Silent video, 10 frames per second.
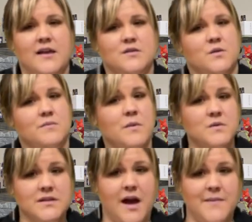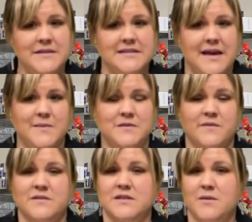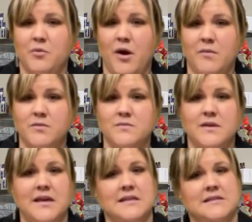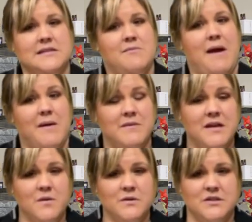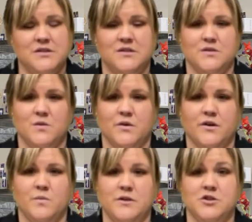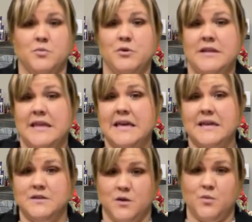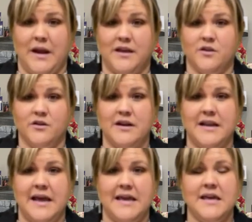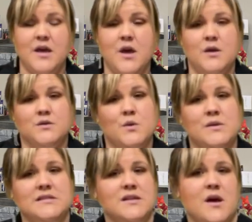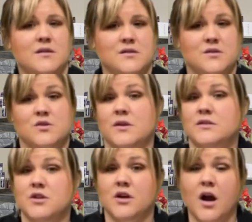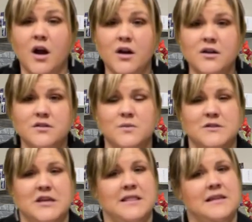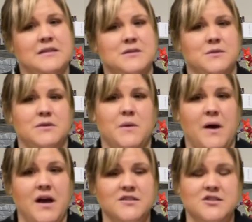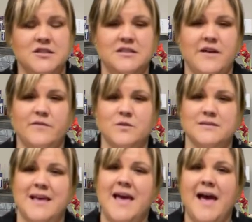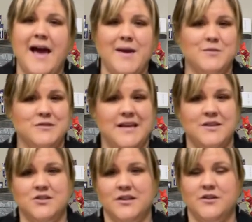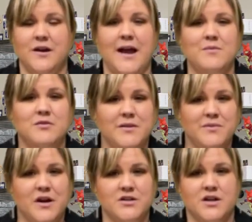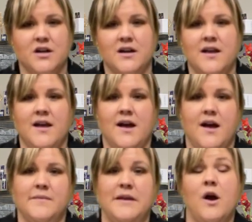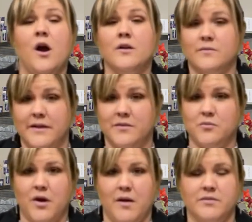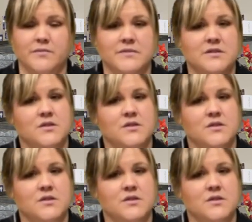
So the most common types of sleep problem is sleep apnea, which is a disorder in which your breathing is irregular at night. So this causes stress in your heart, which can lead to low oxygen levels, hypertension or high blood pressure, and heart rhythm problems.